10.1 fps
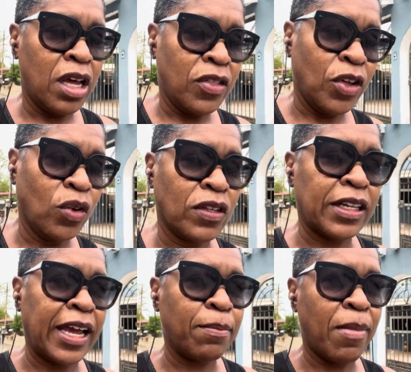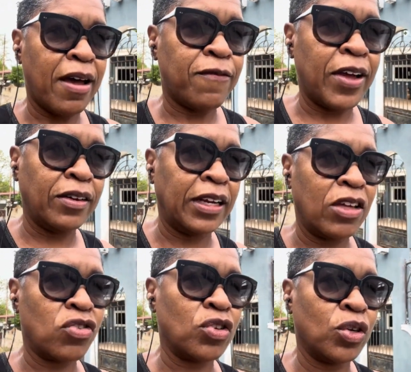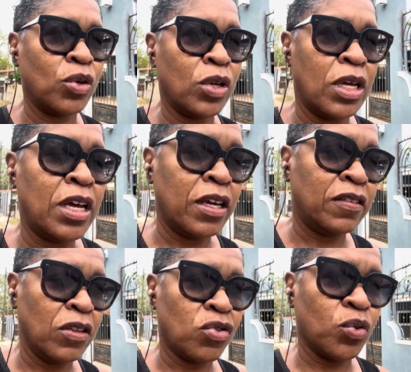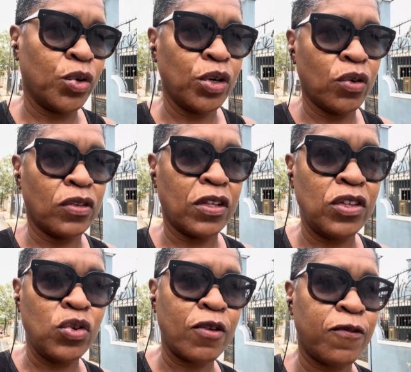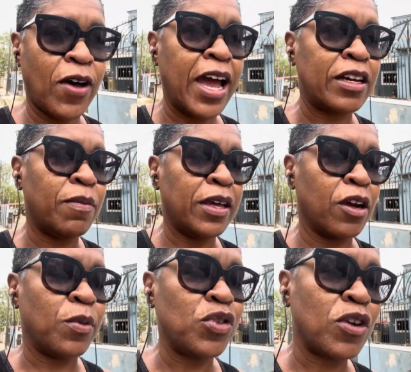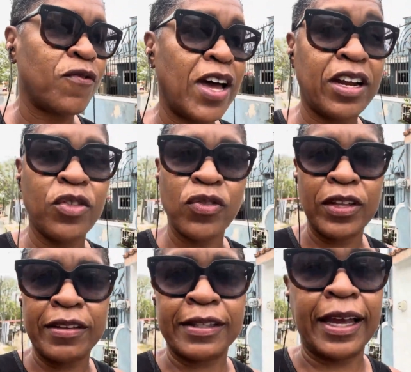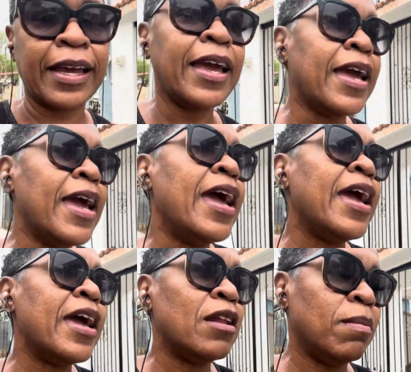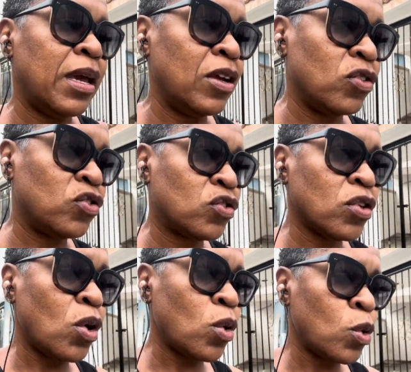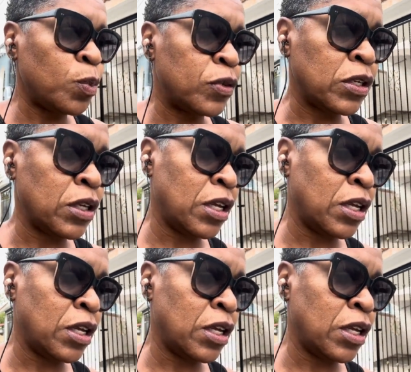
Those are like my foundational essential oils, and you can find them there. But you can find other things like handmade soaps.